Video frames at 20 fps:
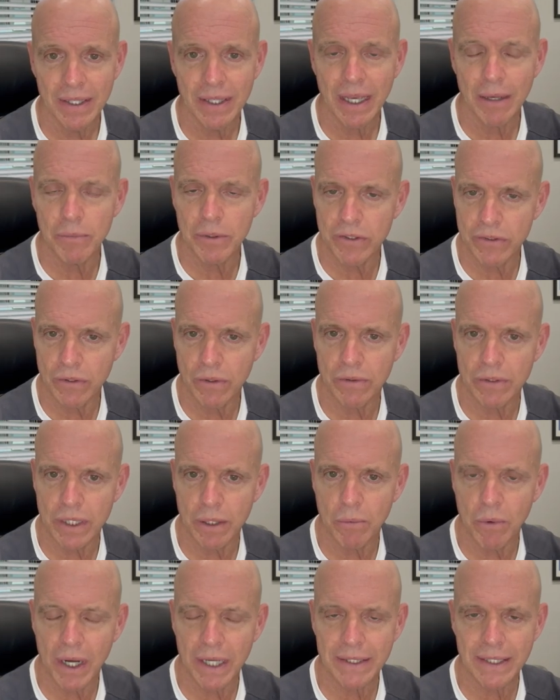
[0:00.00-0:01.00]
And we certainly
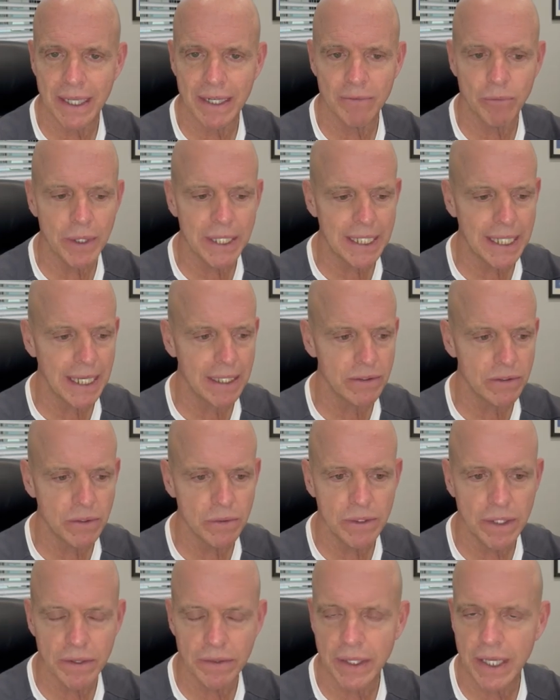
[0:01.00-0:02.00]
want that. If we can't do
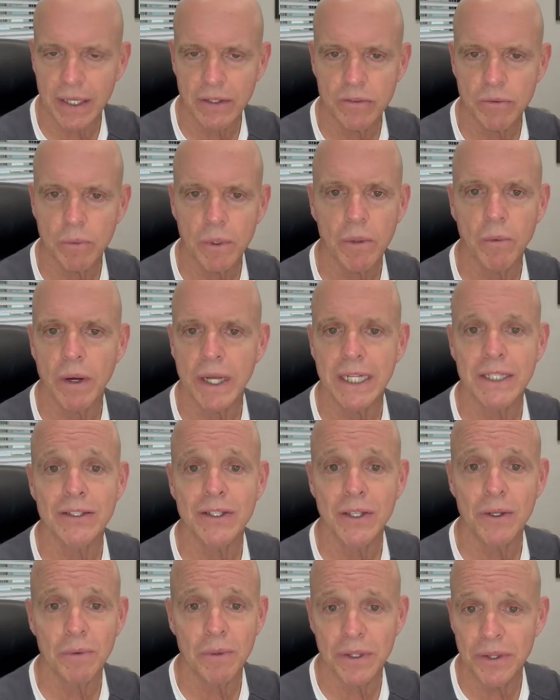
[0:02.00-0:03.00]
the things we want to
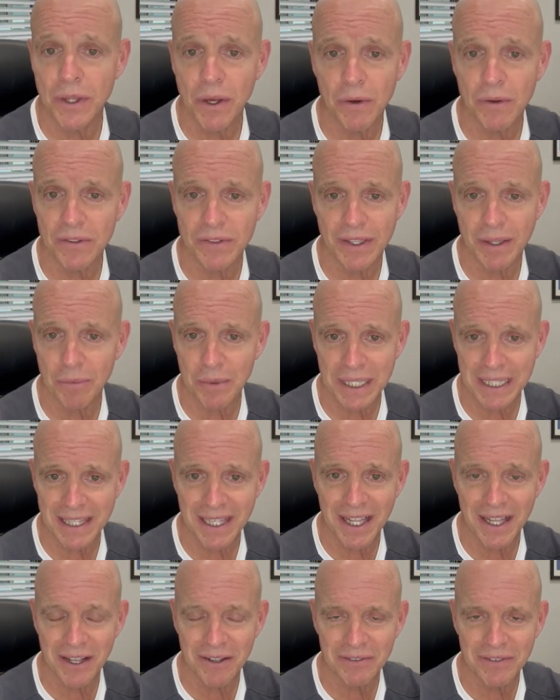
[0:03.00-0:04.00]
do with those that we
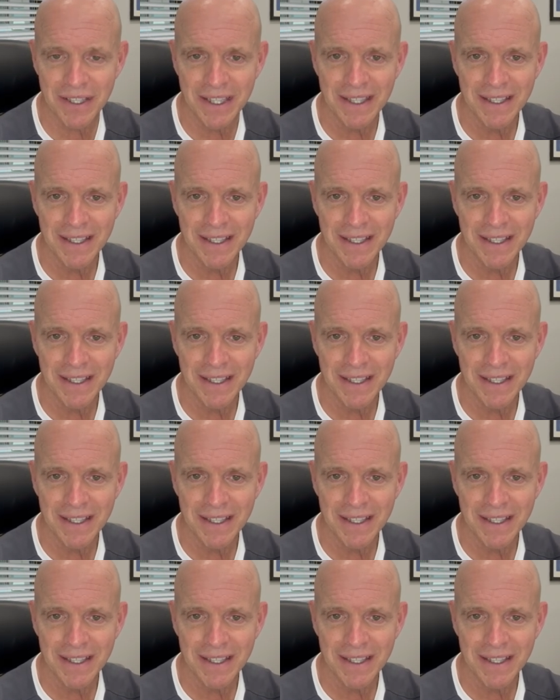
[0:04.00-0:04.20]
love